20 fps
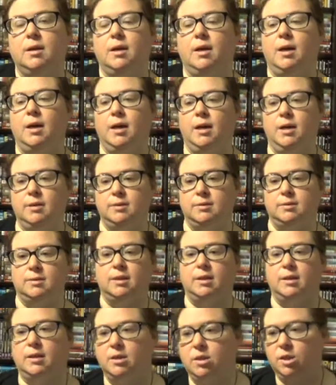And,
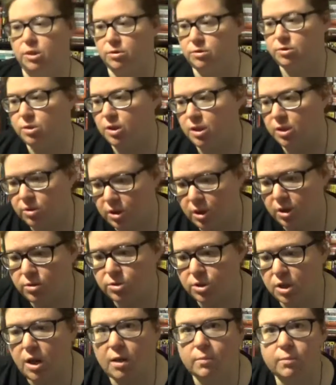so their
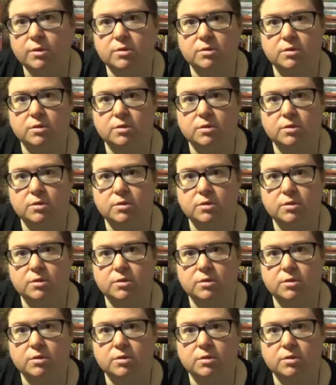job is